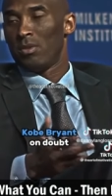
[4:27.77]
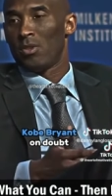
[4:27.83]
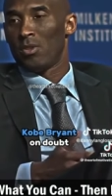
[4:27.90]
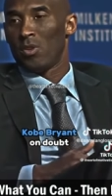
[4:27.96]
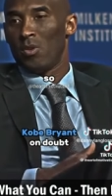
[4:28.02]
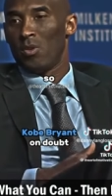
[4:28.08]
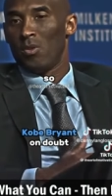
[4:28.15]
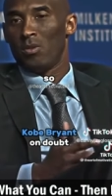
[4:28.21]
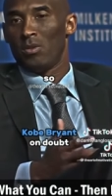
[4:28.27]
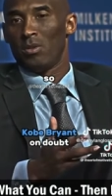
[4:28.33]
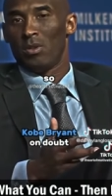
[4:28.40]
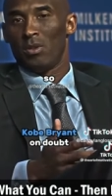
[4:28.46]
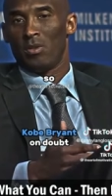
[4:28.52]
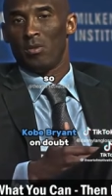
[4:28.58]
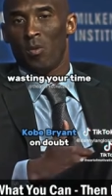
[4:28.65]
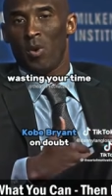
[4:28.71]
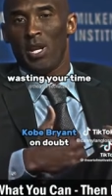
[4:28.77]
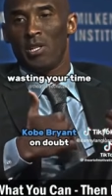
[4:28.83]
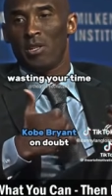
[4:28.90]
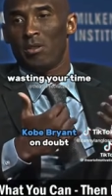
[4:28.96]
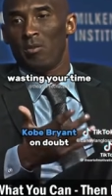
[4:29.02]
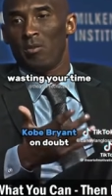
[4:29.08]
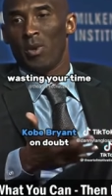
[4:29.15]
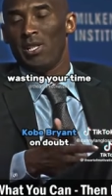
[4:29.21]
So,
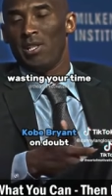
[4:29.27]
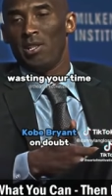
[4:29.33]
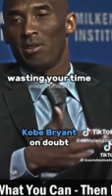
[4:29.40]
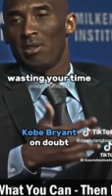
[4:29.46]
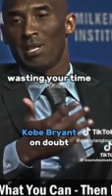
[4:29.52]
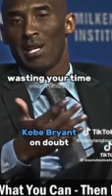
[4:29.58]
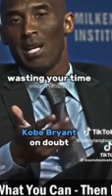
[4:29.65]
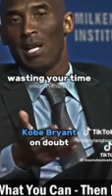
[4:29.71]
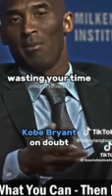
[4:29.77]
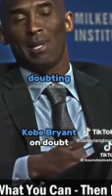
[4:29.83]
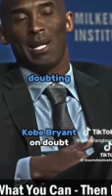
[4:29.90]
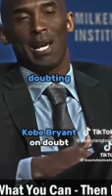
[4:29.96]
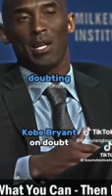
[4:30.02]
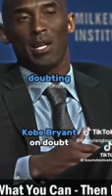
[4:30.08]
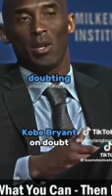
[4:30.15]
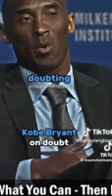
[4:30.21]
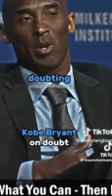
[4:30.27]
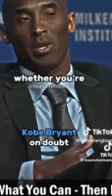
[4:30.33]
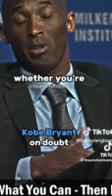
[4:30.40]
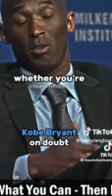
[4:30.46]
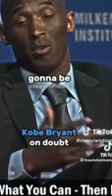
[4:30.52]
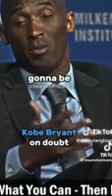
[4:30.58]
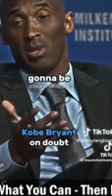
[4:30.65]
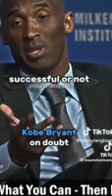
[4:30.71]
waste, wasting your time doubting
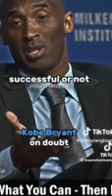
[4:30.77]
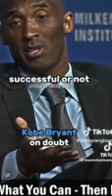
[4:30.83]
whether you're going to